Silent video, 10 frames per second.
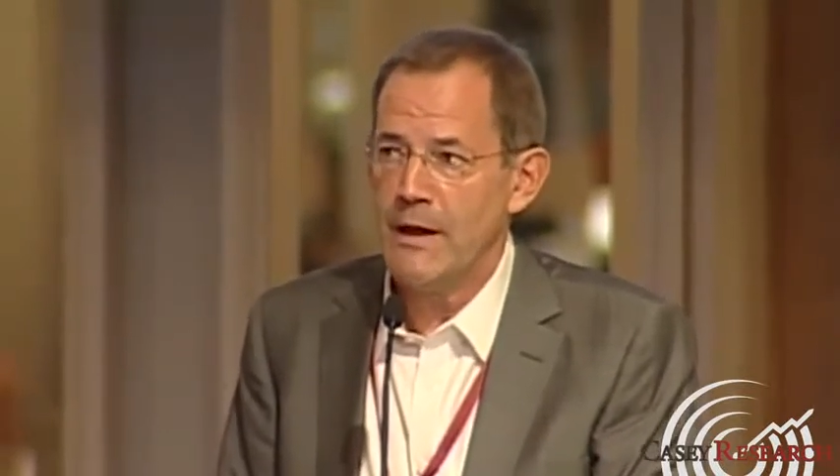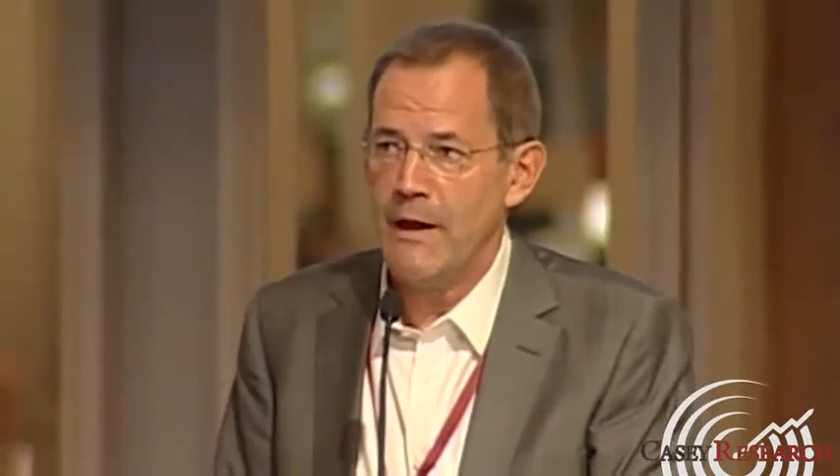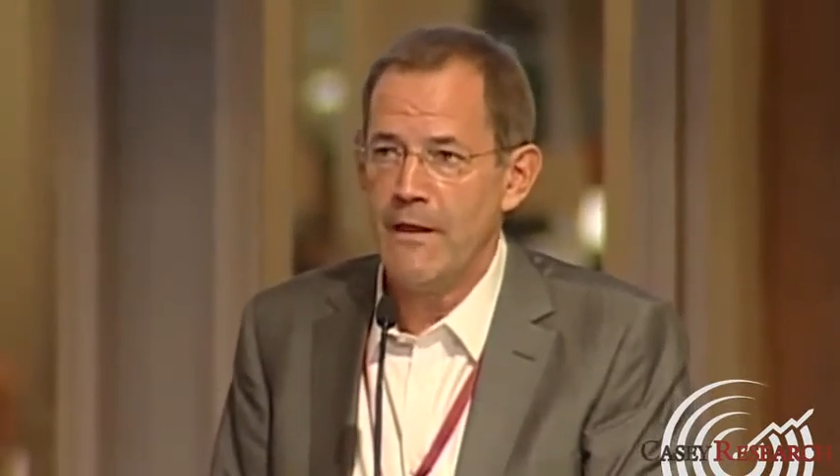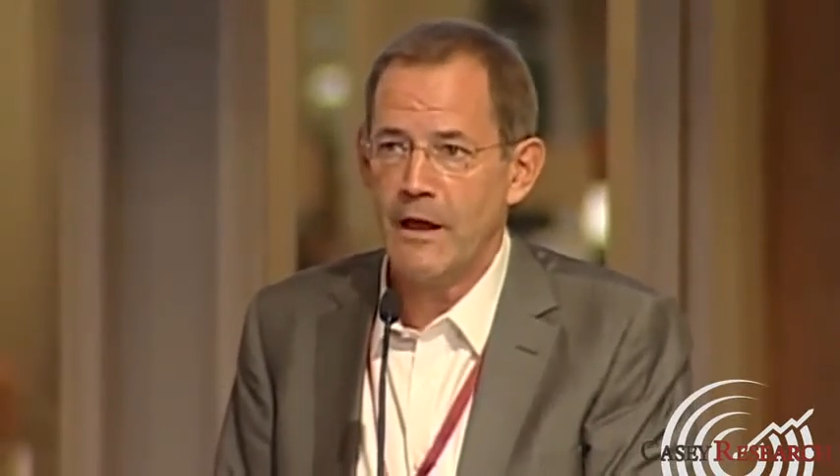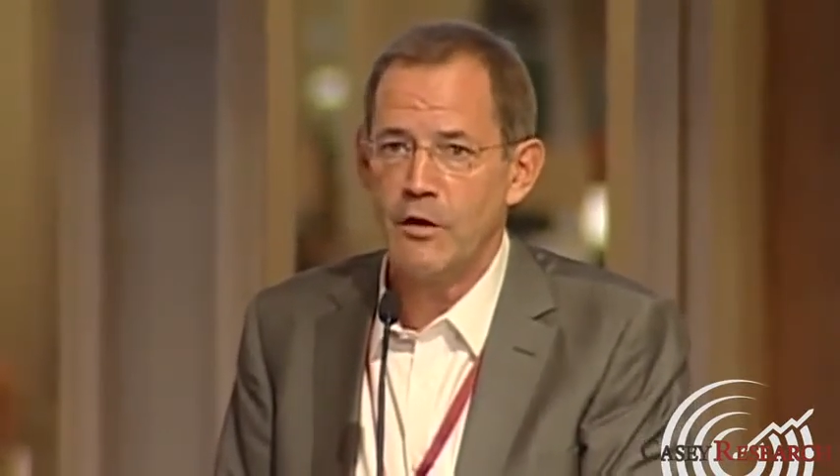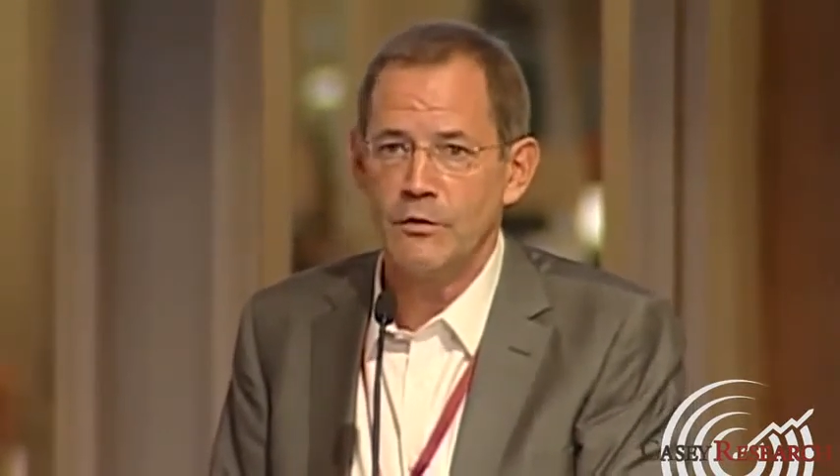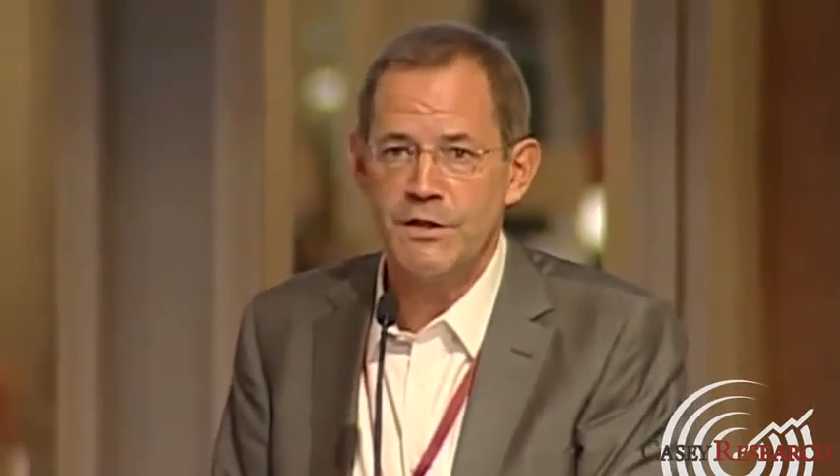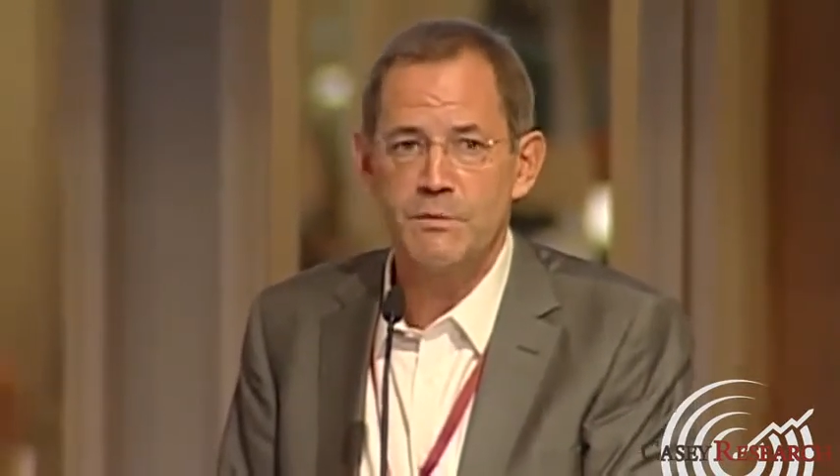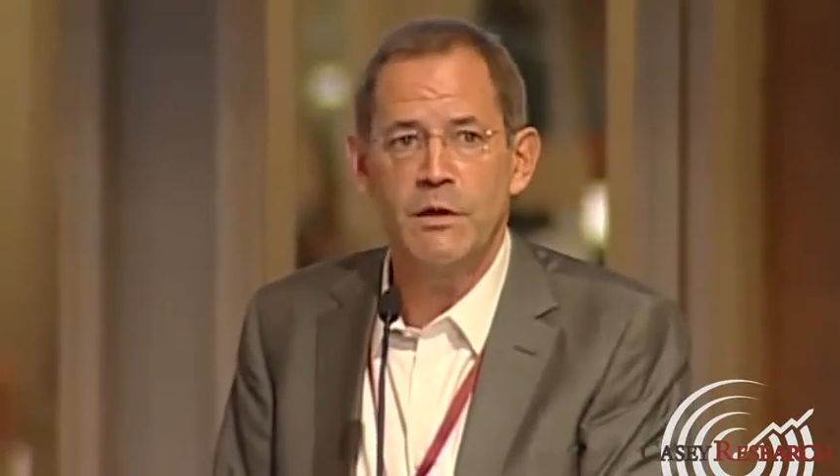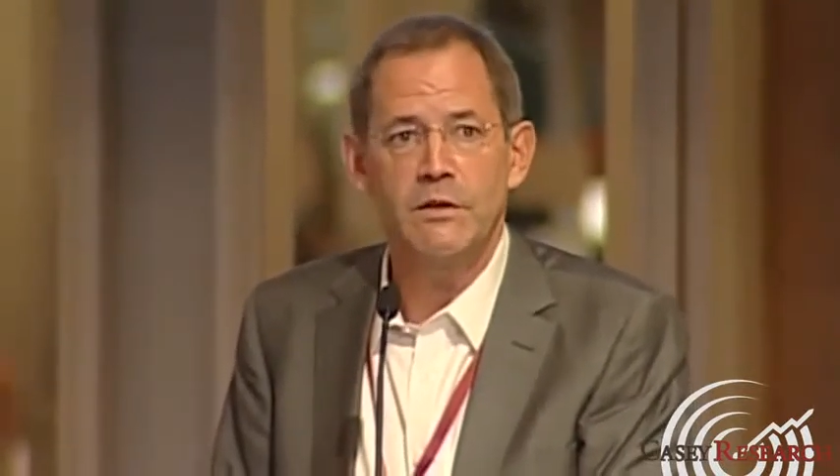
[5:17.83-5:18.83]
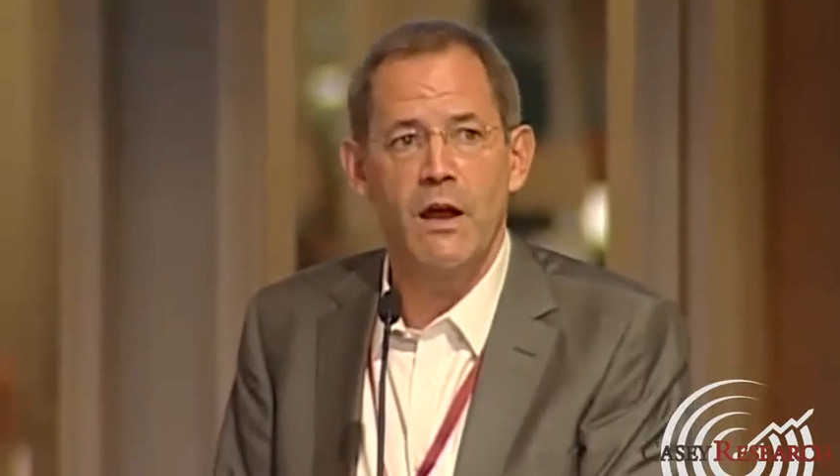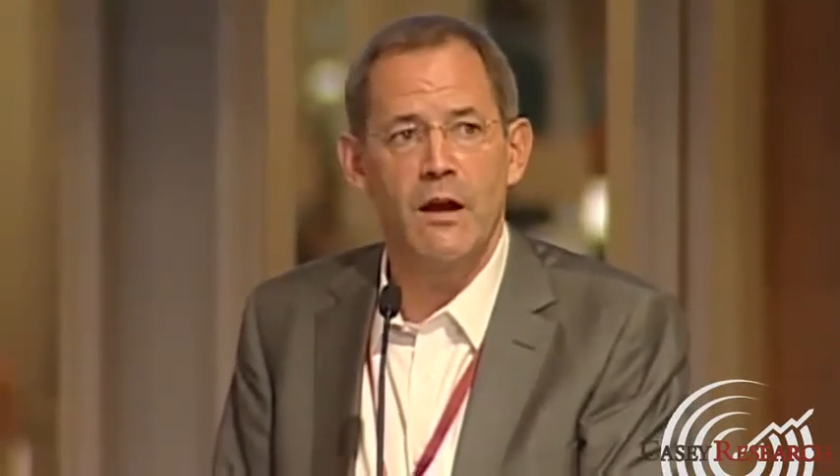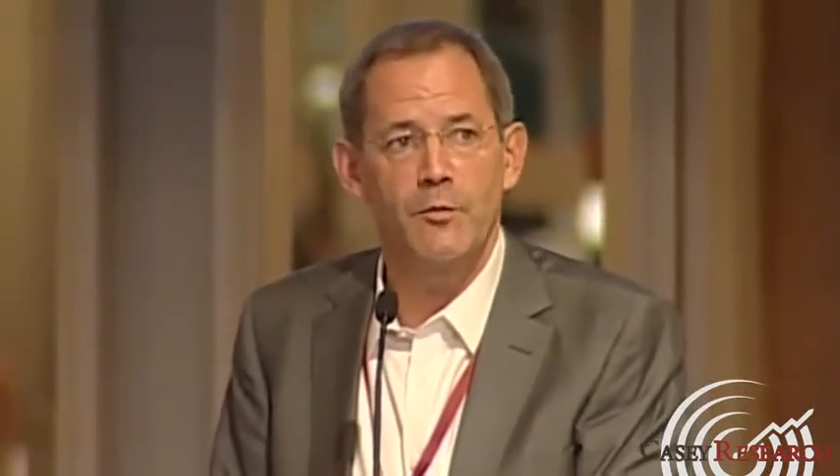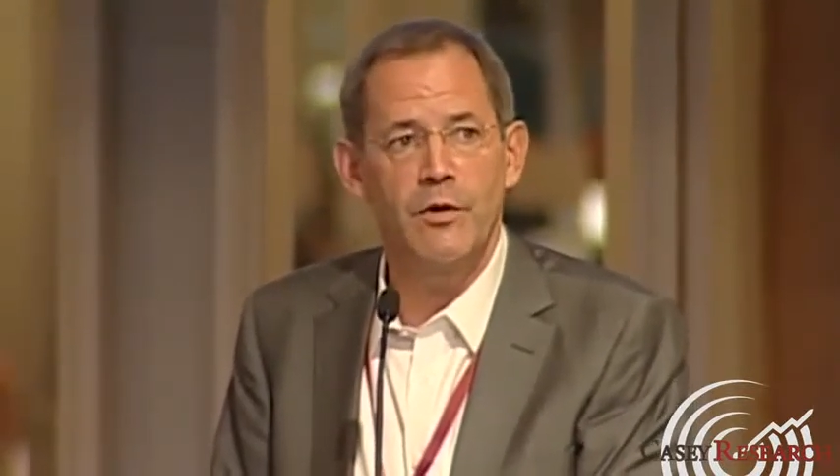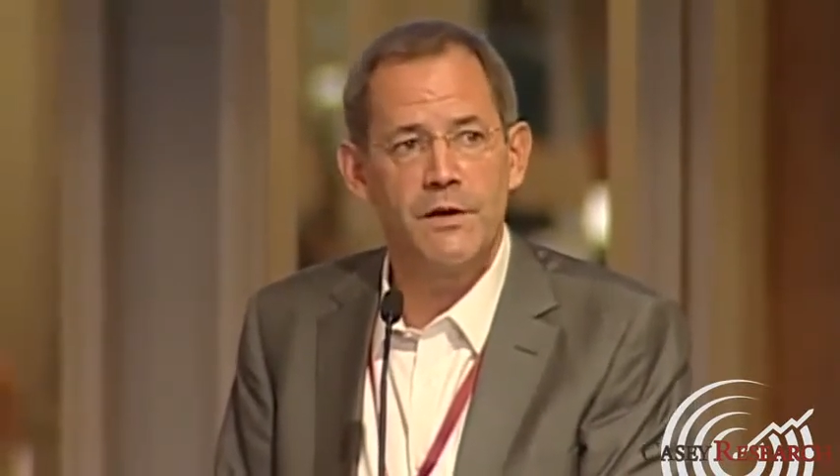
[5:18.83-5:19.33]
and that could only speak to
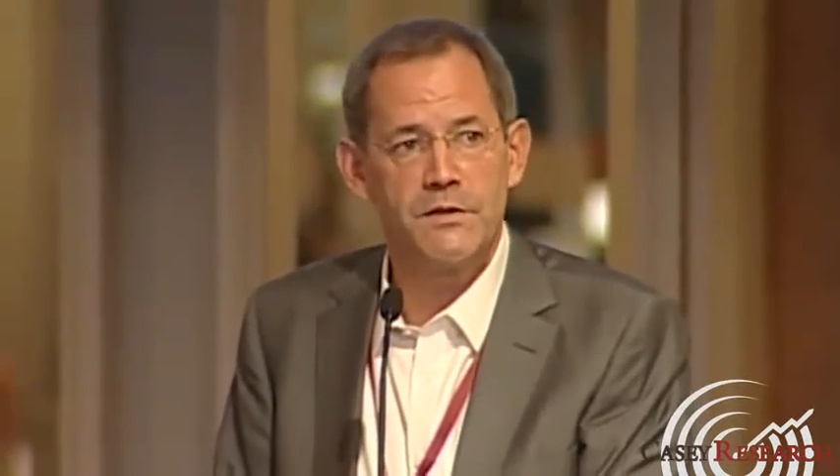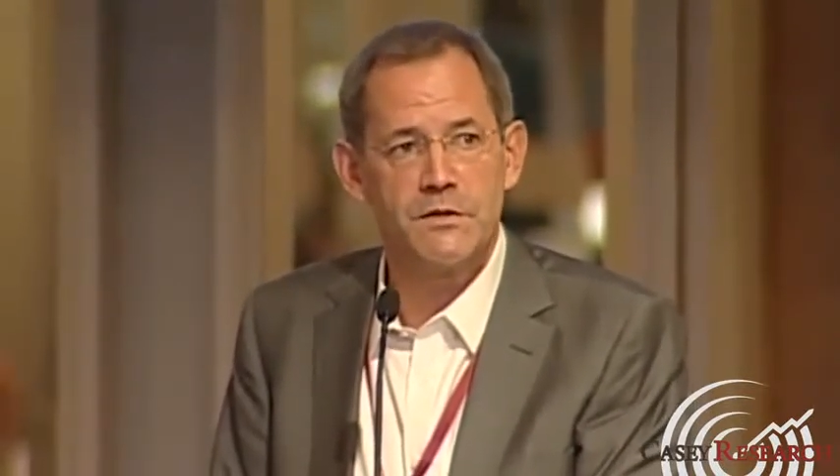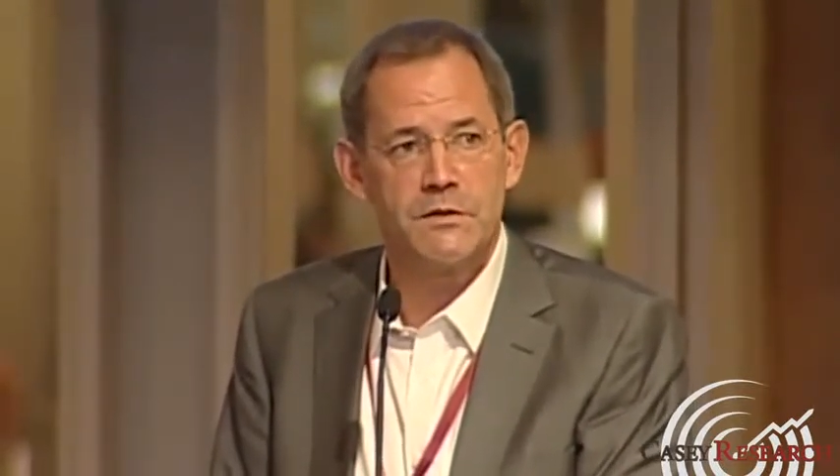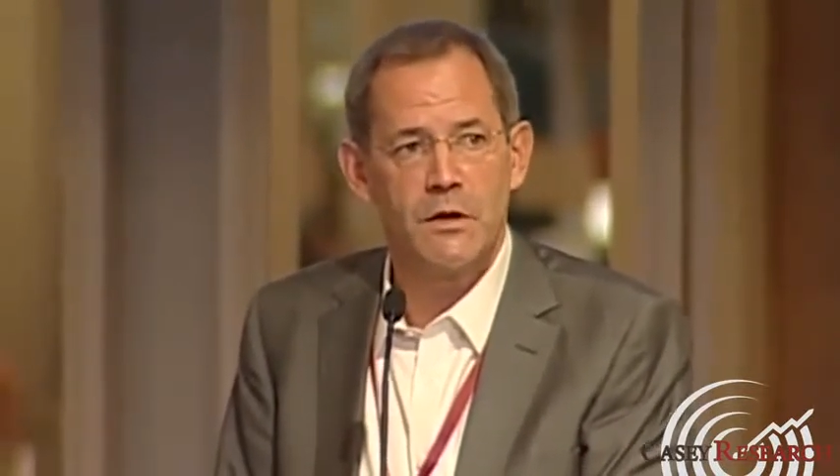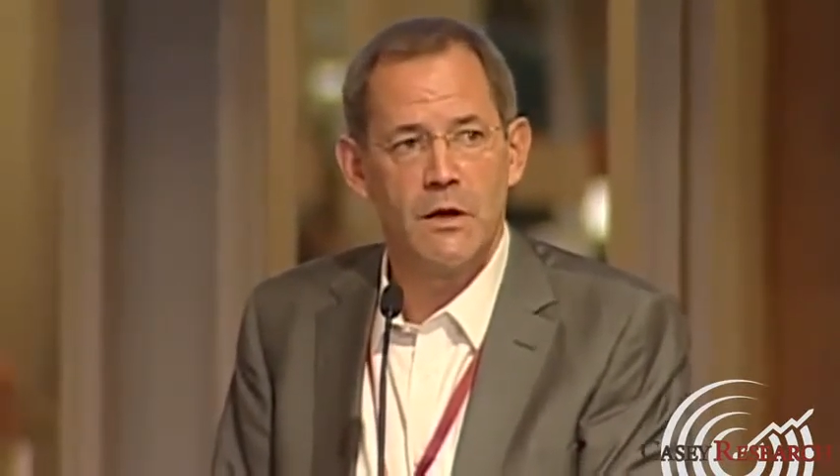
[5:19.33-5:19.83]
higher prices.